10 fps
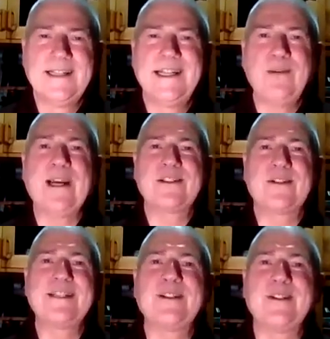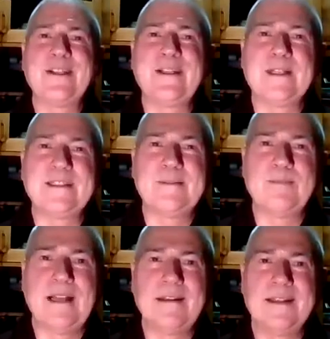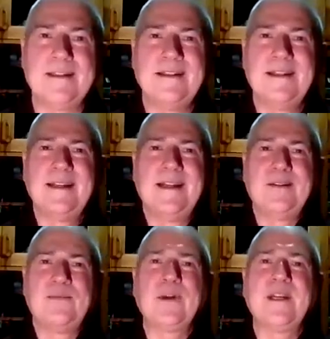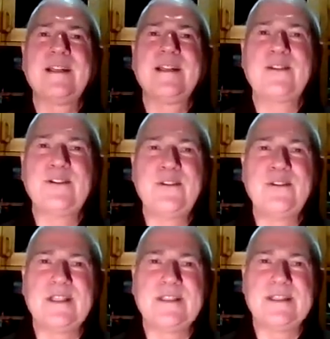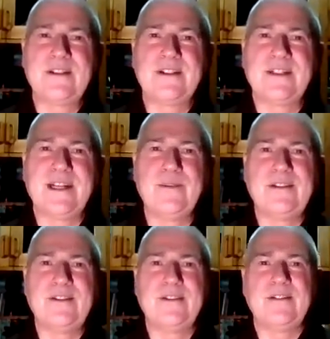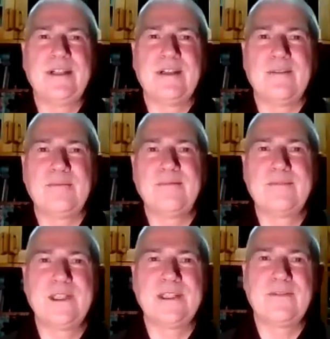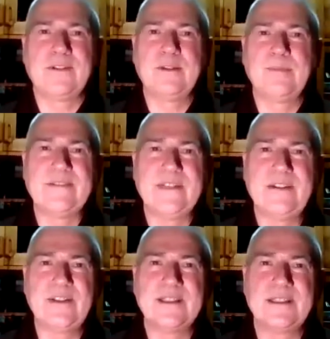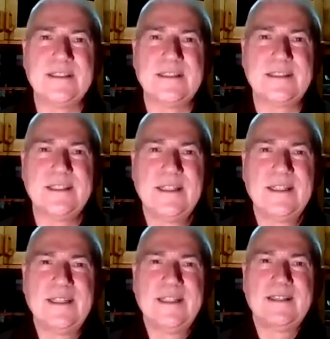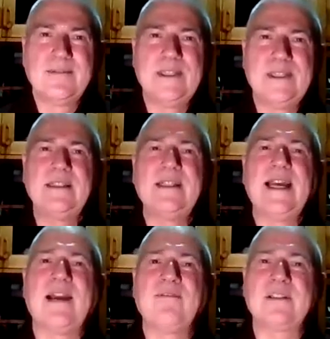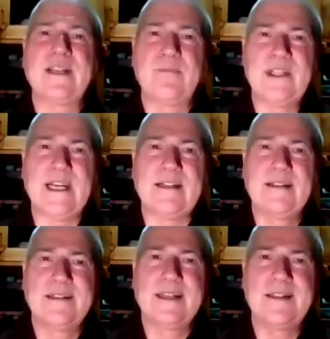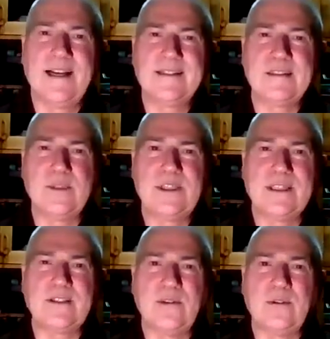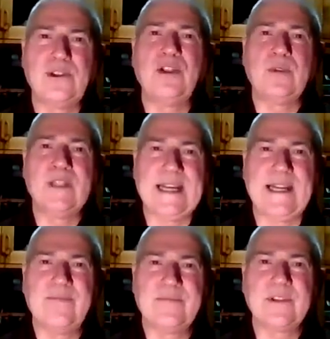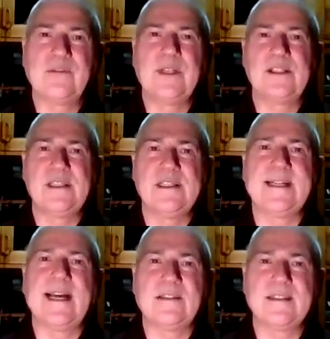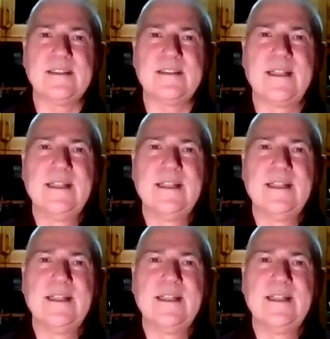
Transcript: Anyway, so I used to go there once a month. And what I used to do, and just share with you, just for a little bit of interest, is we didn't have a subject. The classes were just called Q&A, so questions and answers.